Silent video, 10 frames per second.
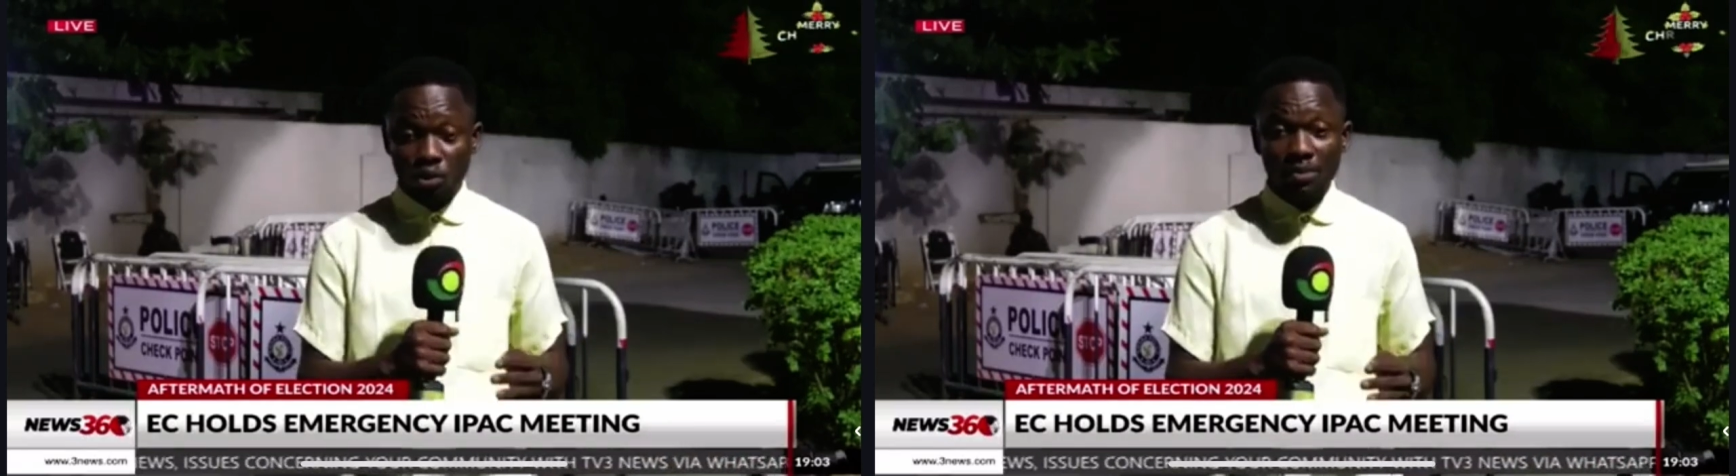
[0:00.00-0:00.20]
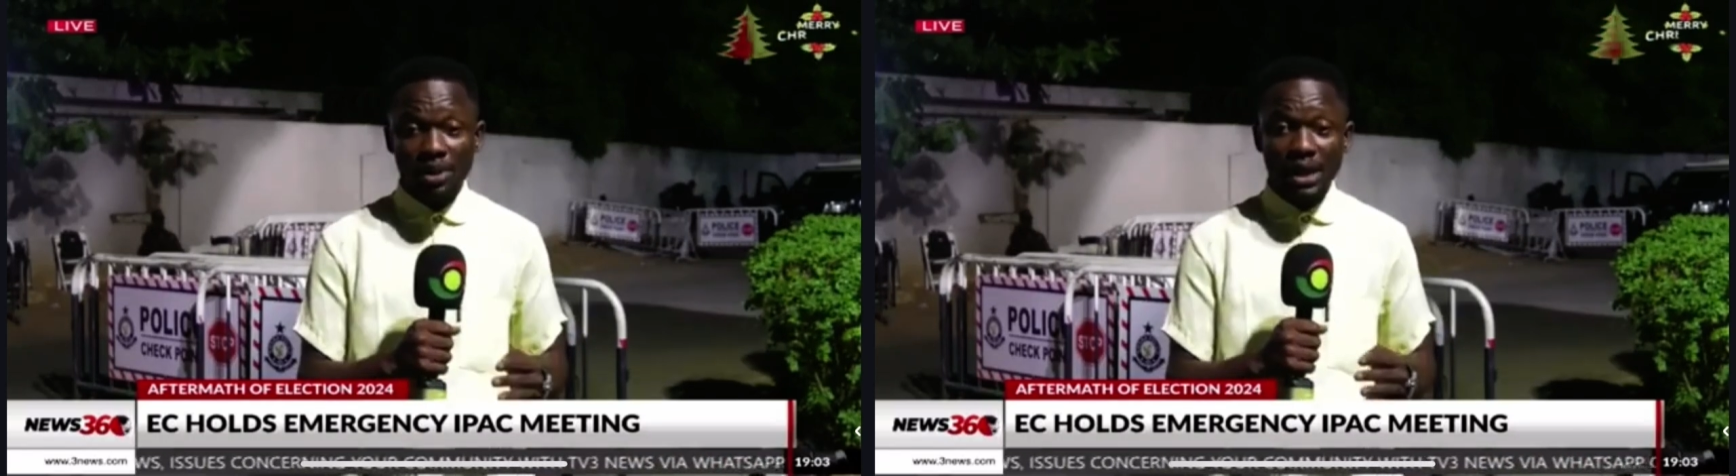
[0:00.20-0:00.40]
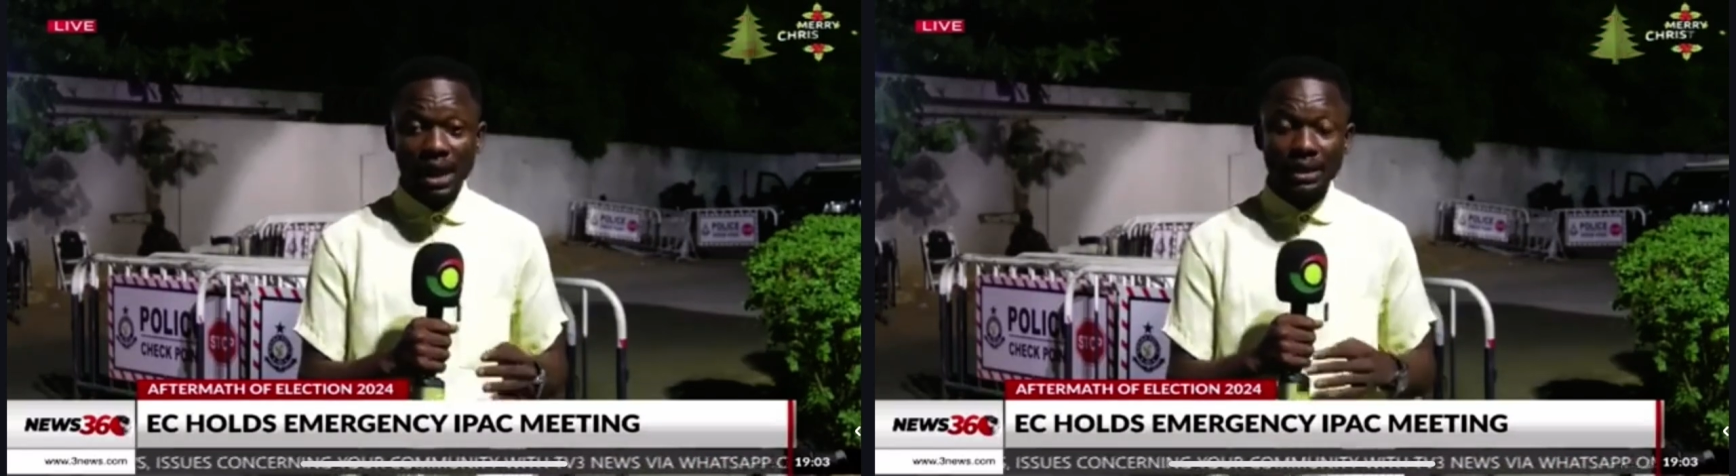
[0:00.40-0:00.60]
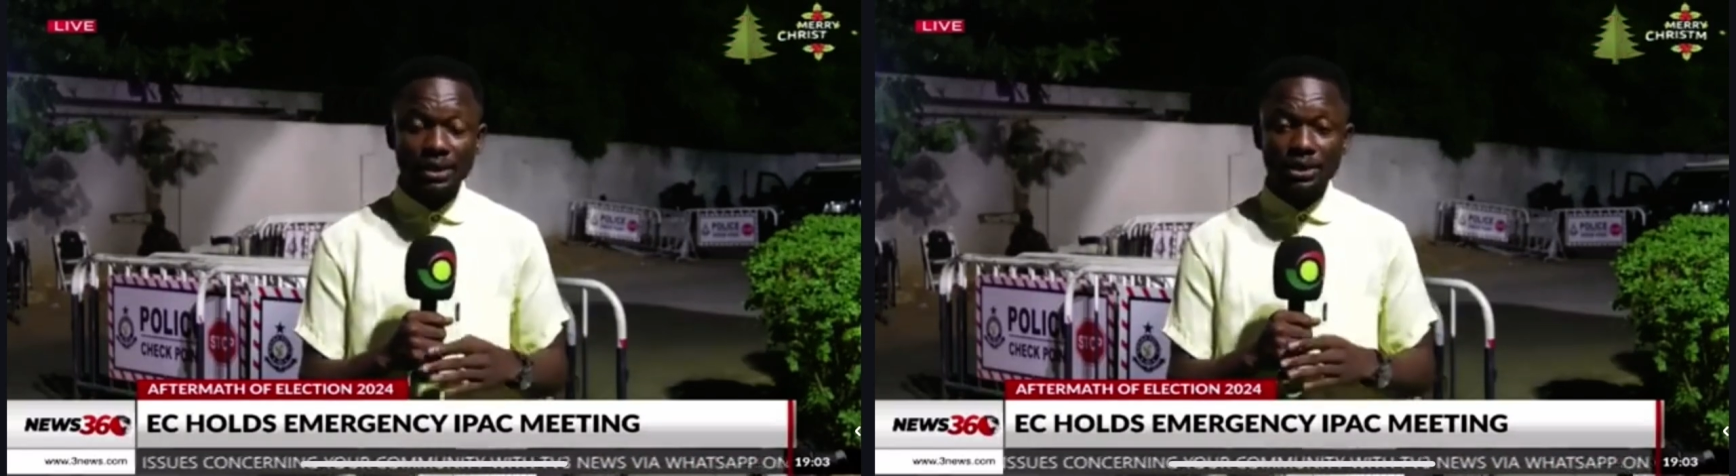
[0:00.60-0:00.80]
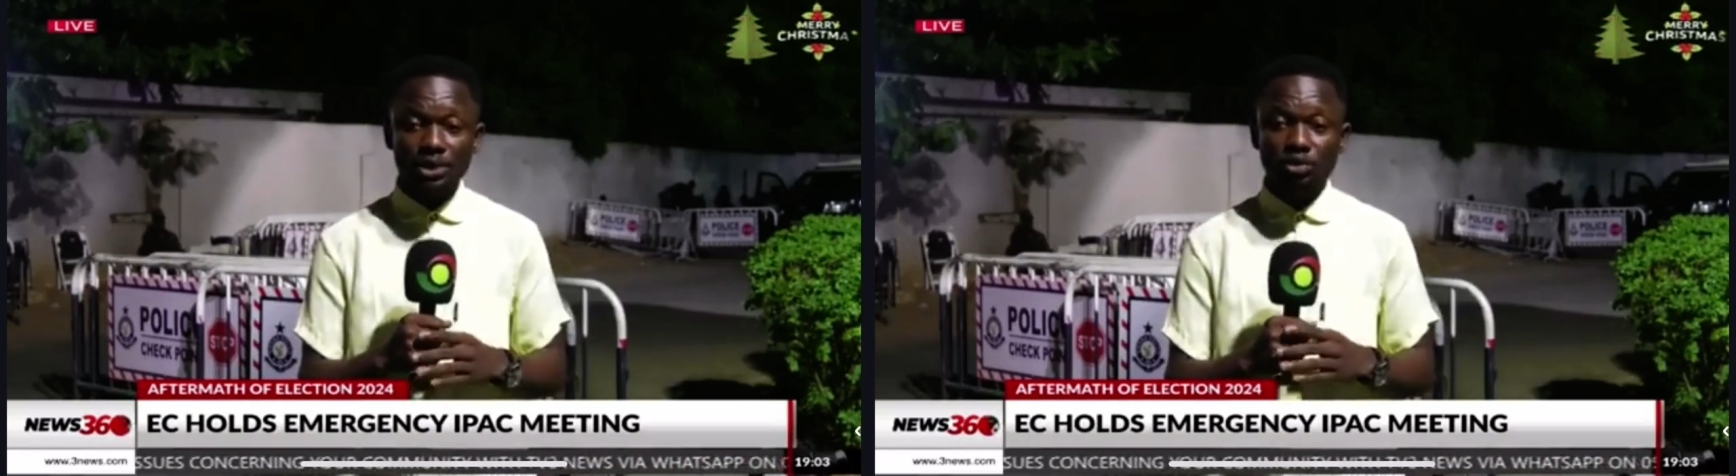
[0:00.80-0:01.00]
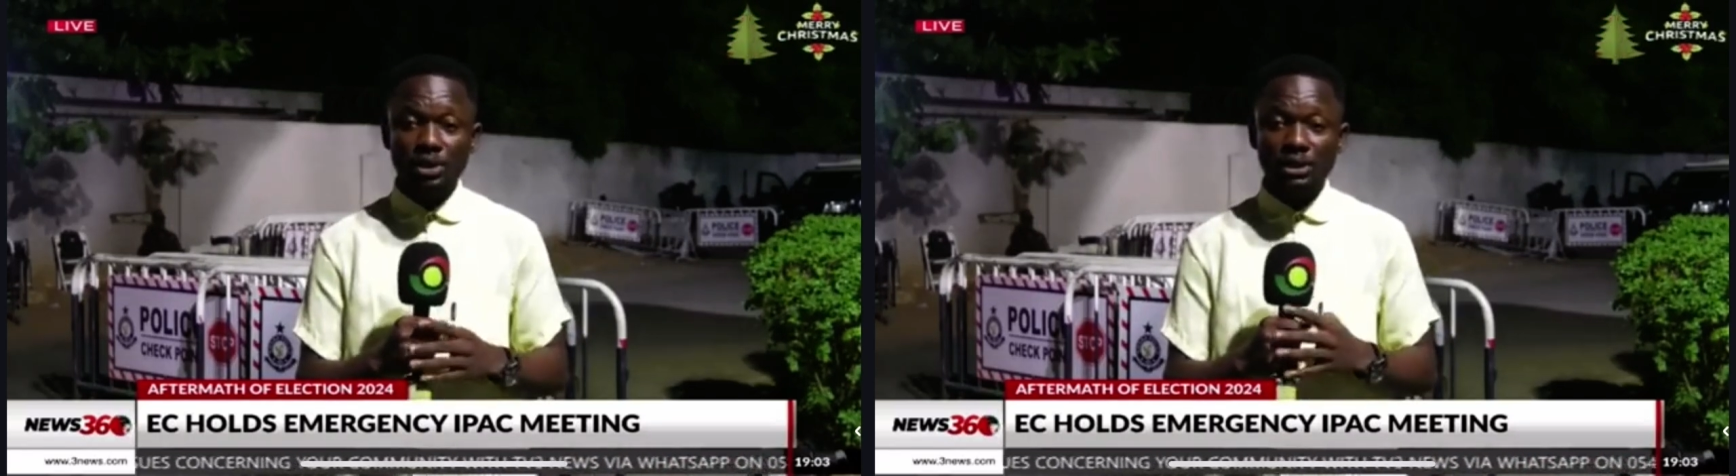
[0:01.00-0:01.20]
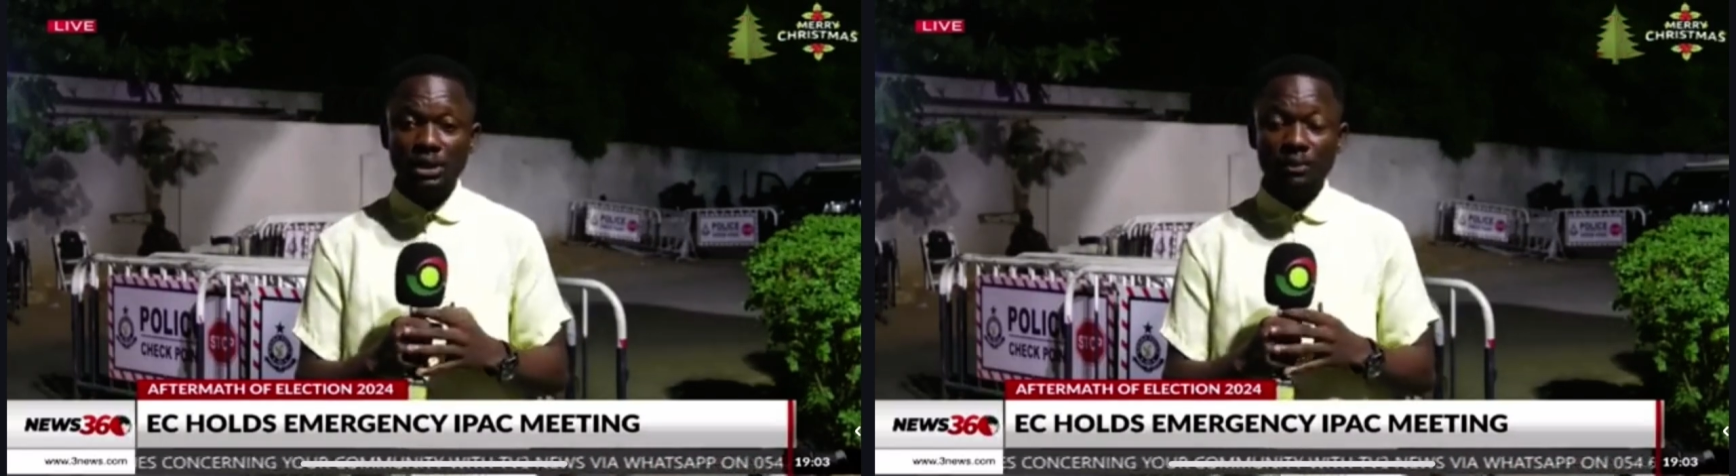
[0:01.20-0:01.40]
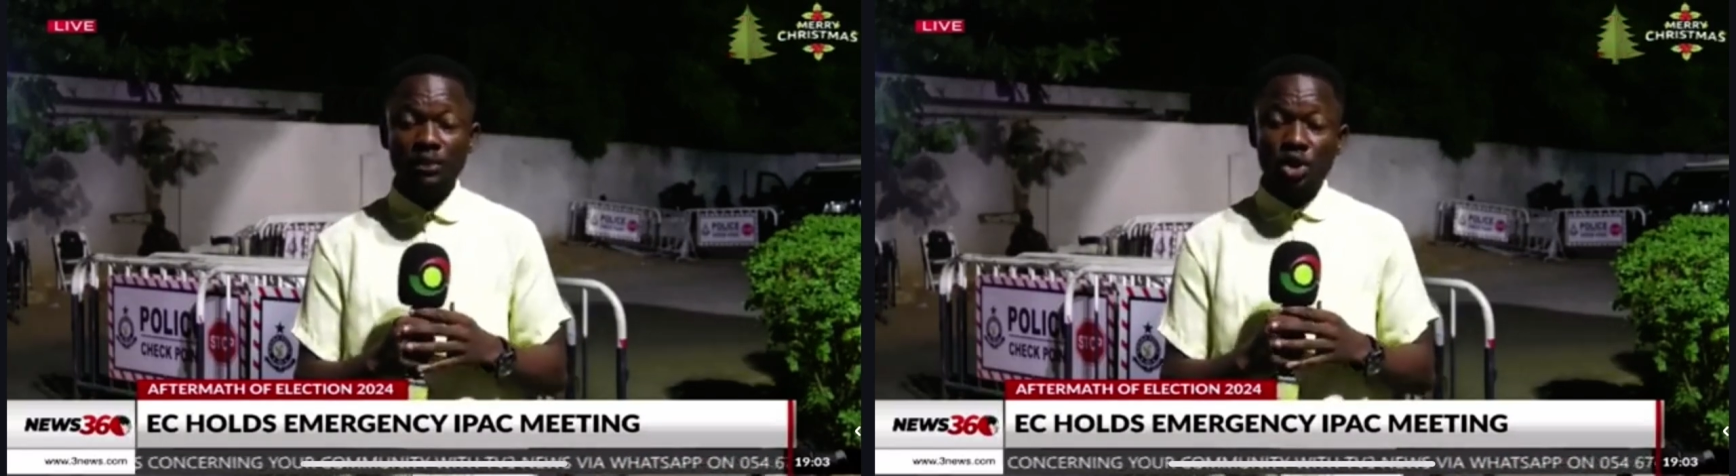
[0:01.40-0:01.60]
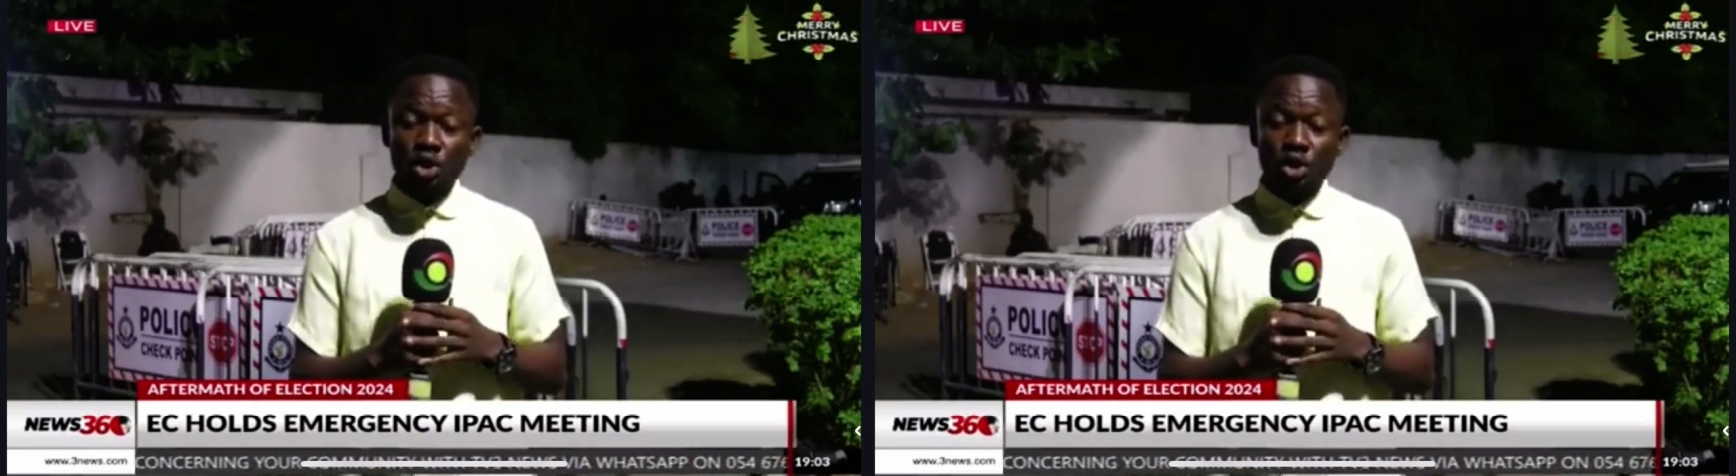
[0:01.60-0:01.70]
Kwabenya constituency.